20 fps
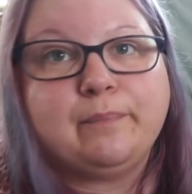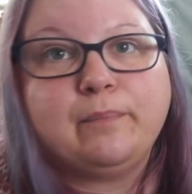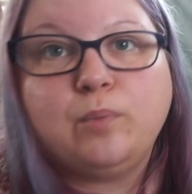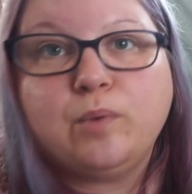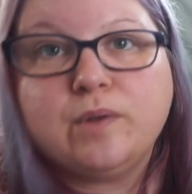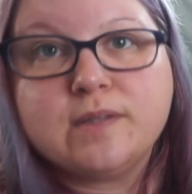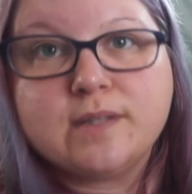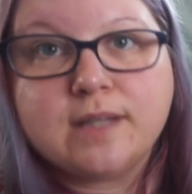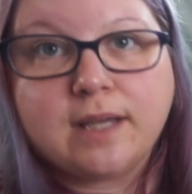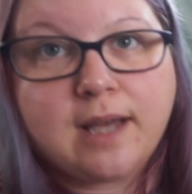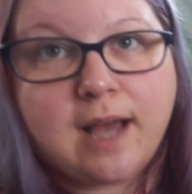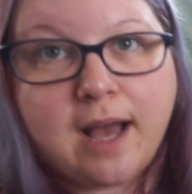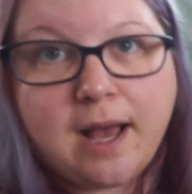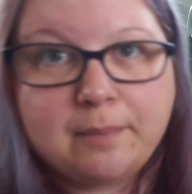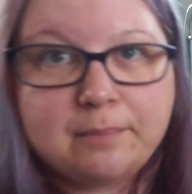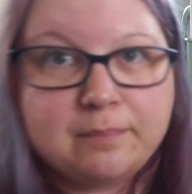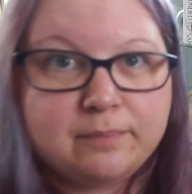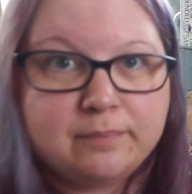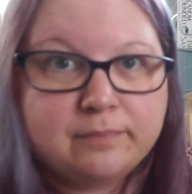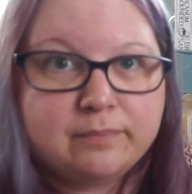We'll see.
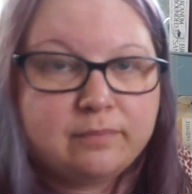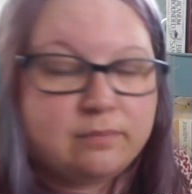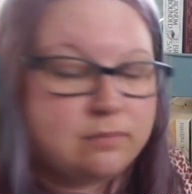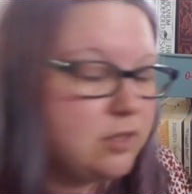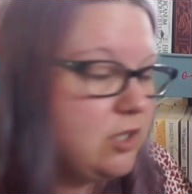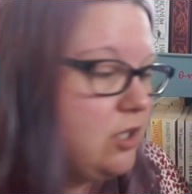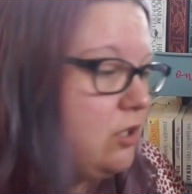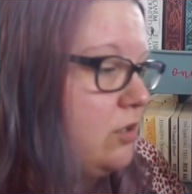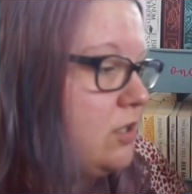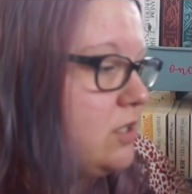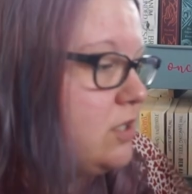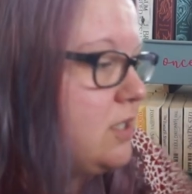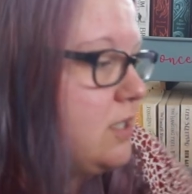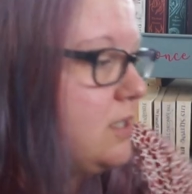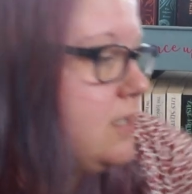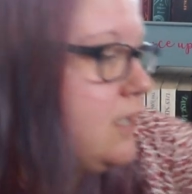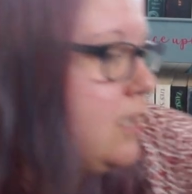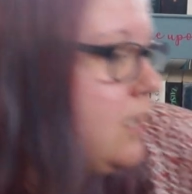I'm curious to see